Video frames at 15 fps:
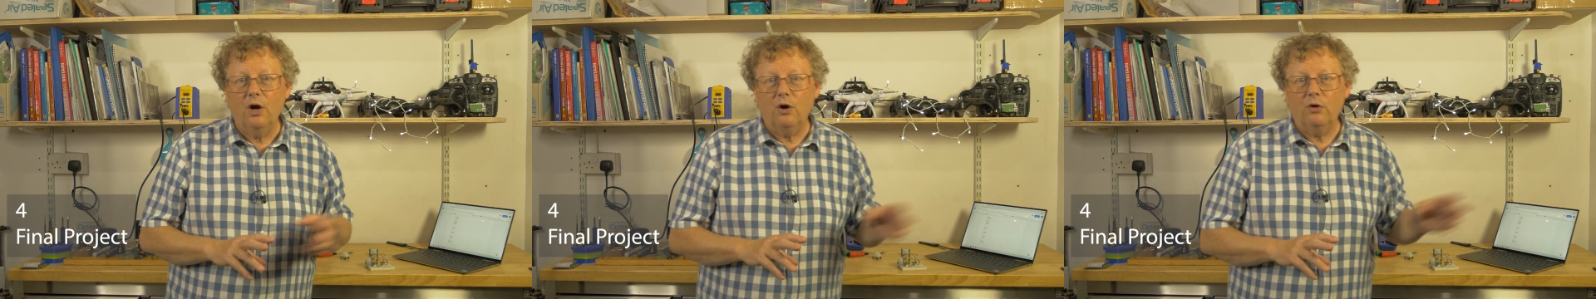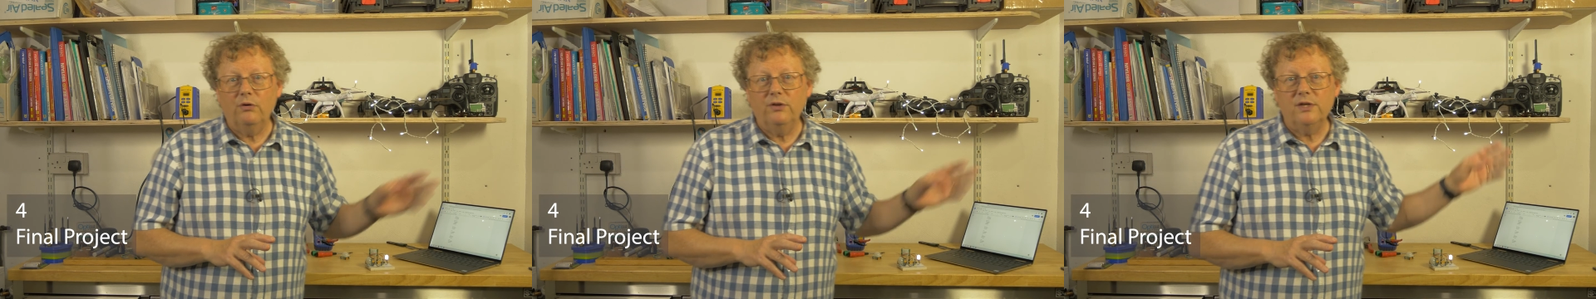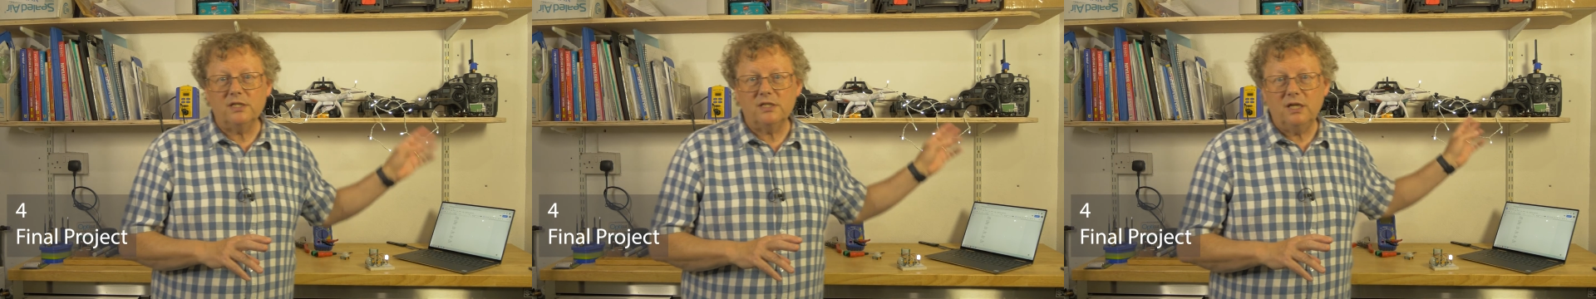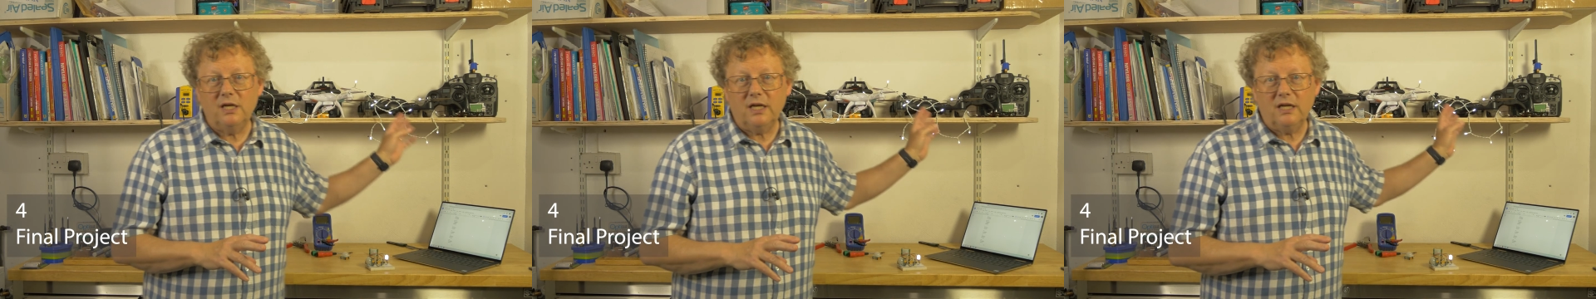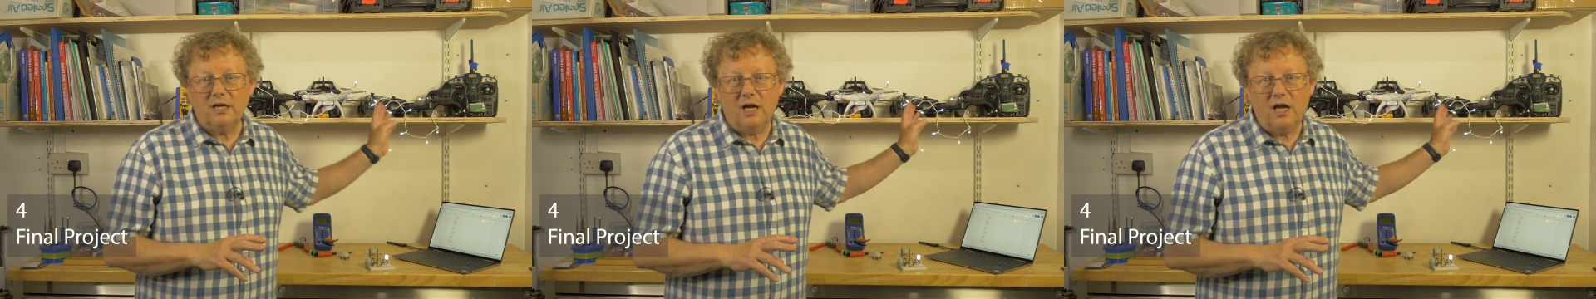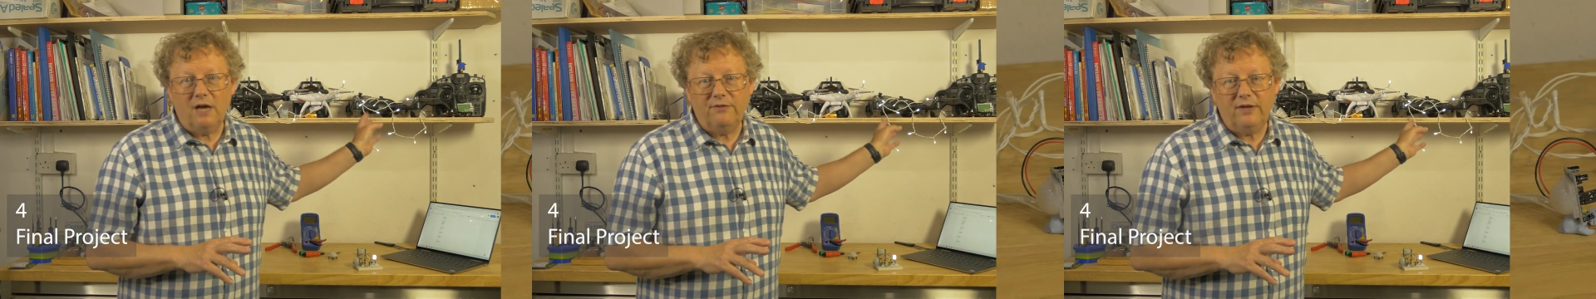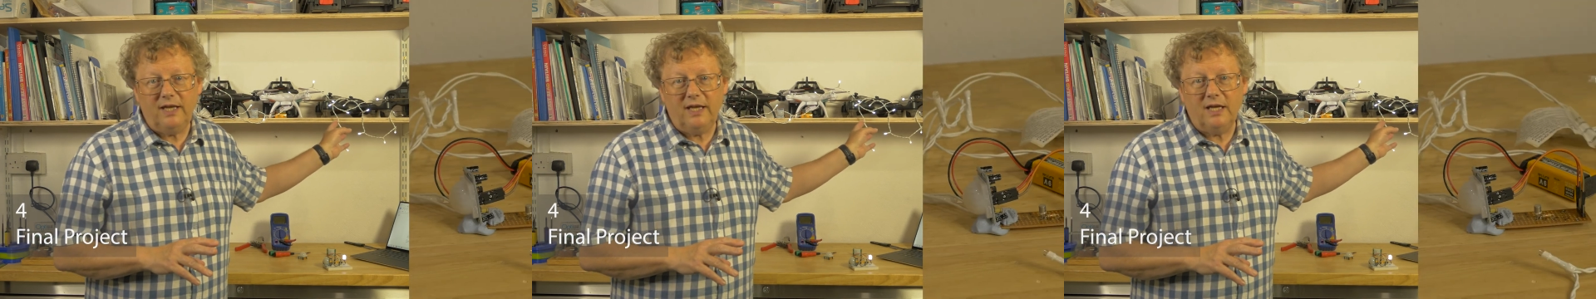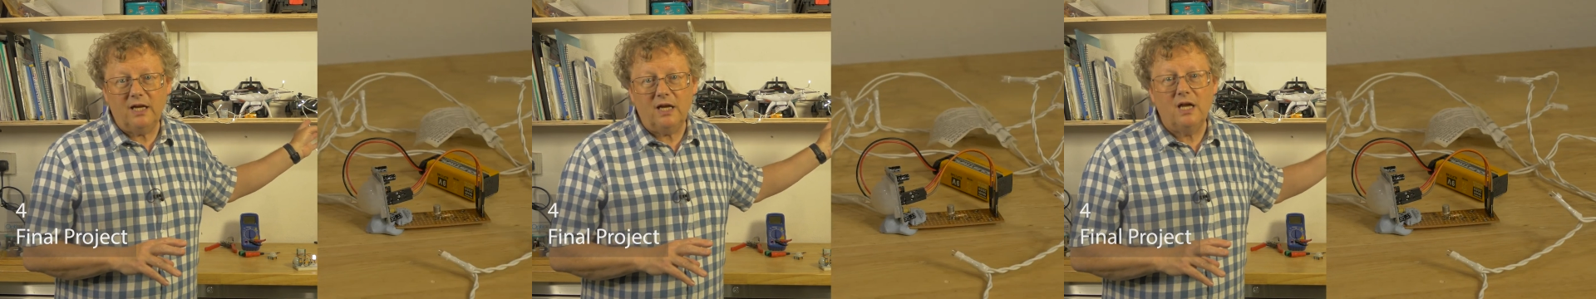or in the circuit I have
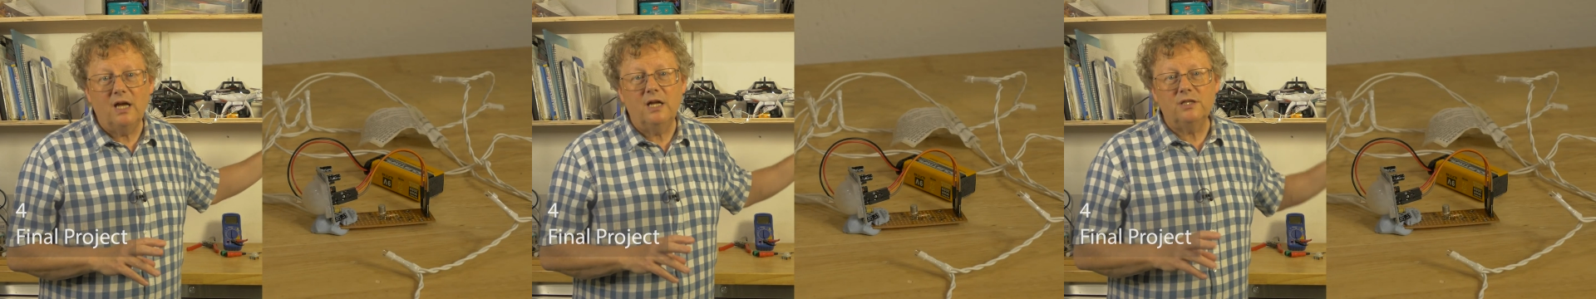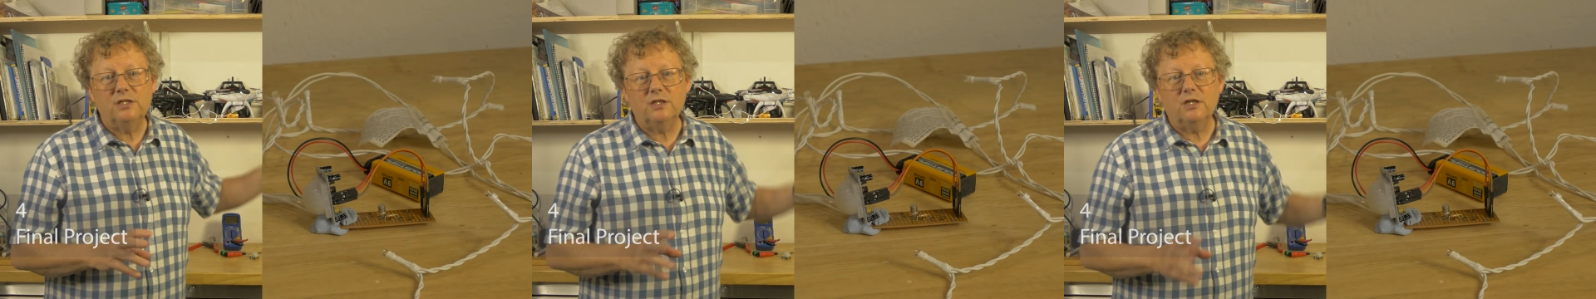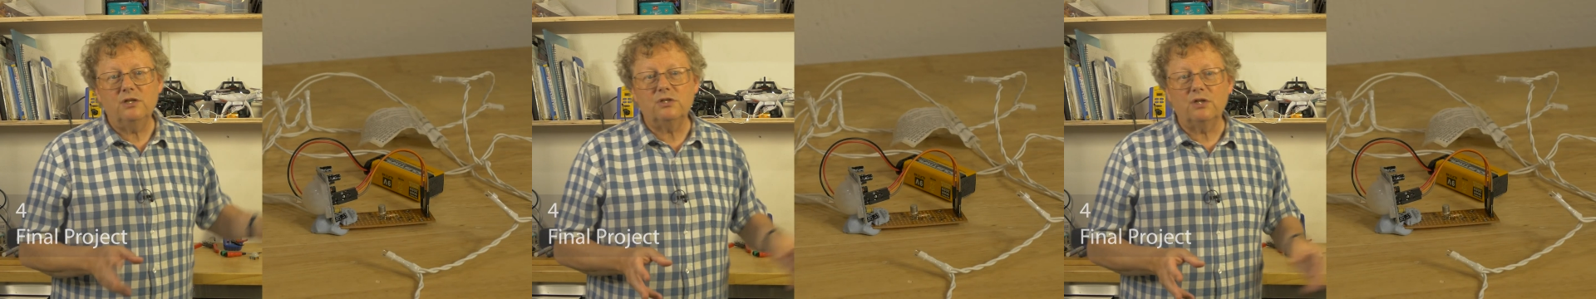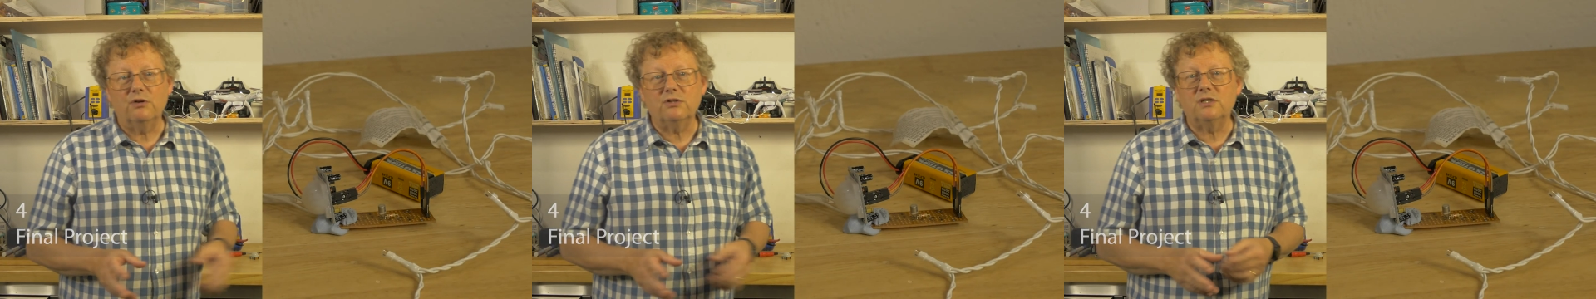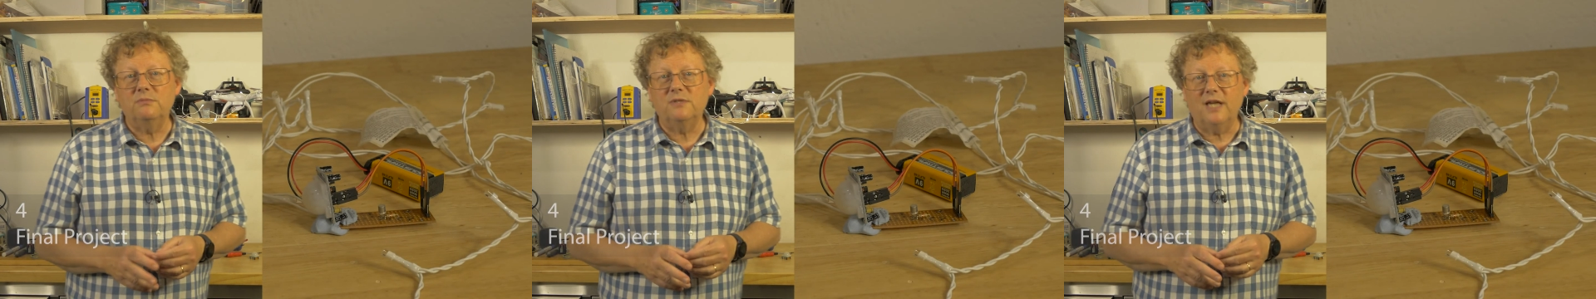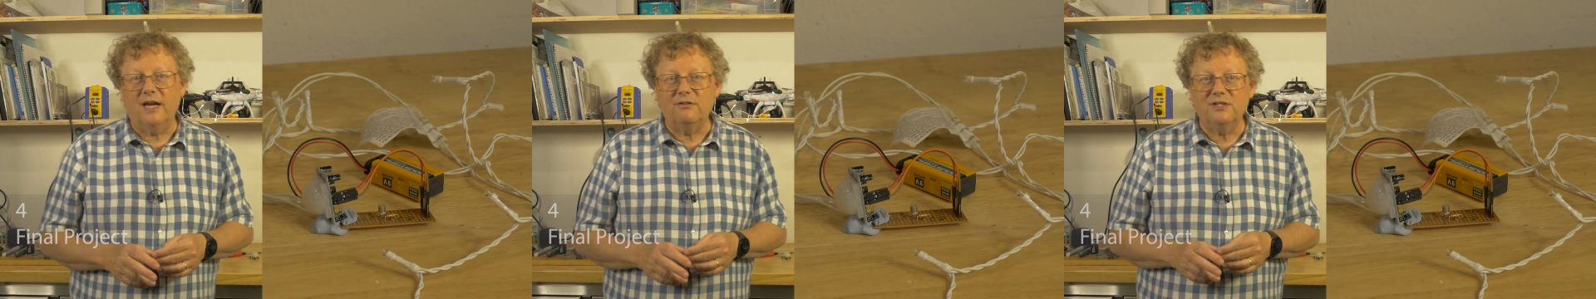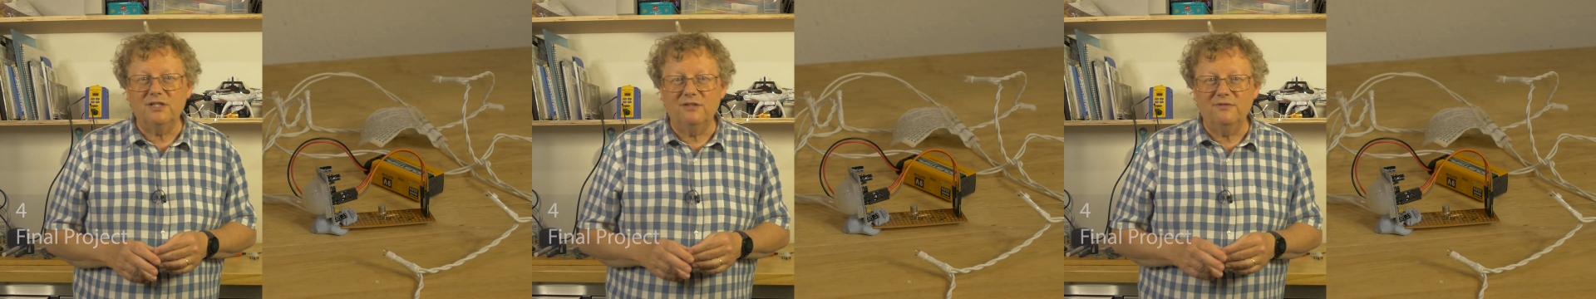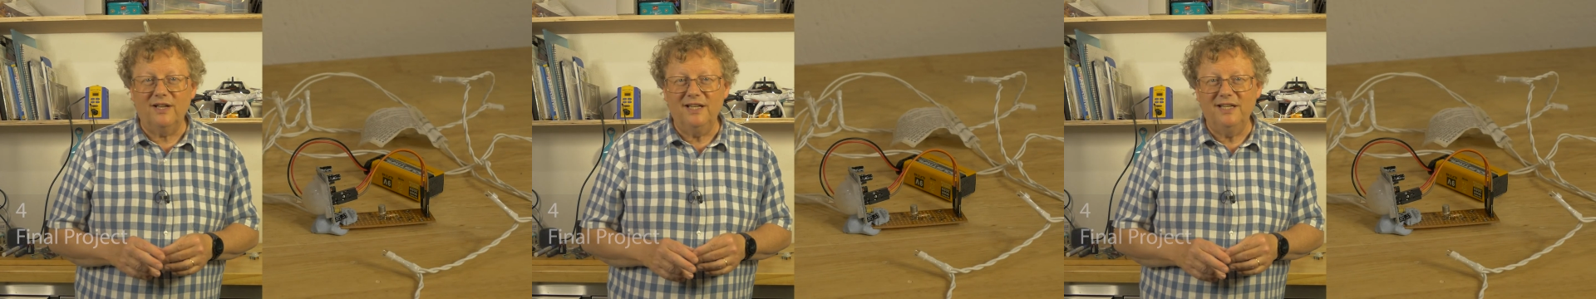here to control some
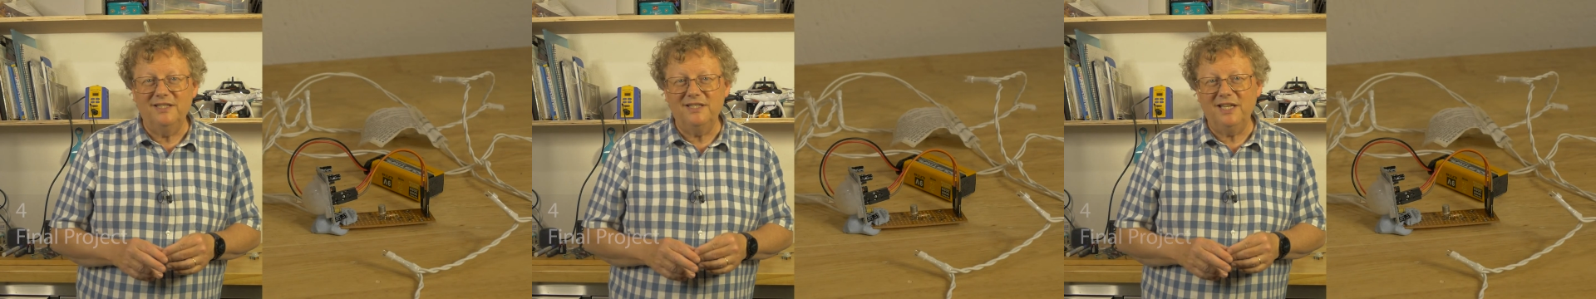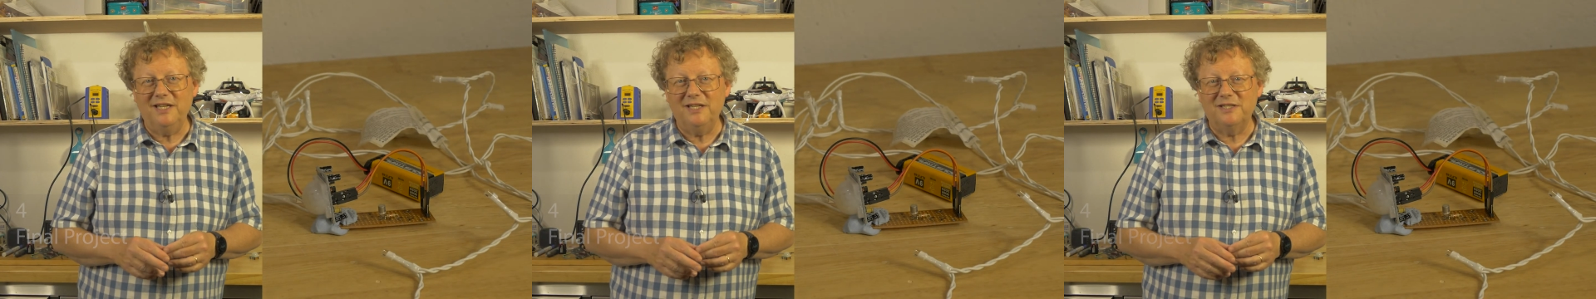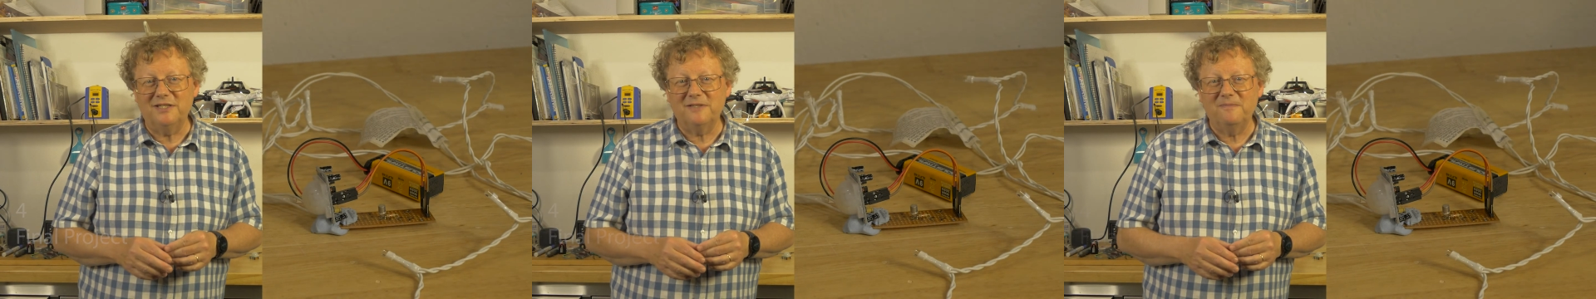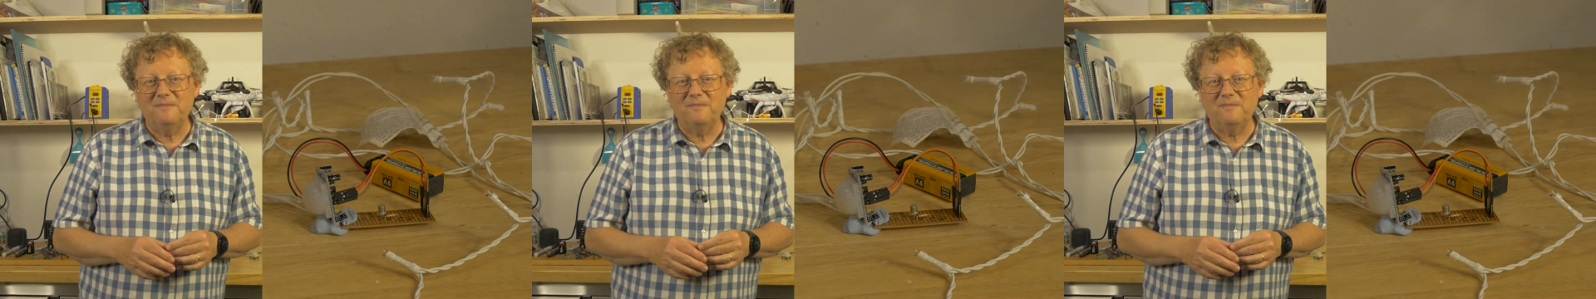decorative LEDs.